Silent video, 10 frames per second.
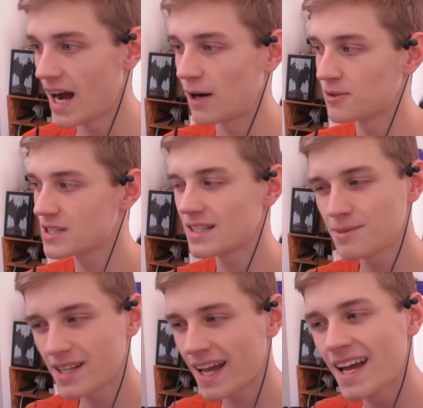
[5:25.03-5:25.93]
I was a little
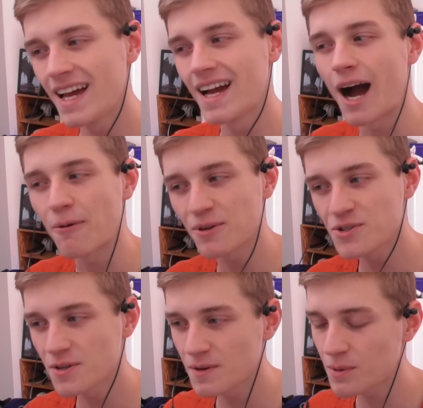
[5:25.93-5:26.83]
bit like, I'm not
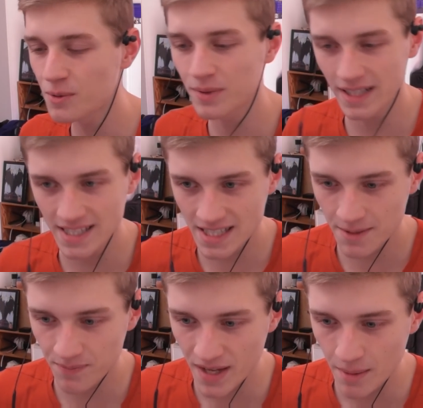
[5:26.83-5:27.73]
sure if I want to release it,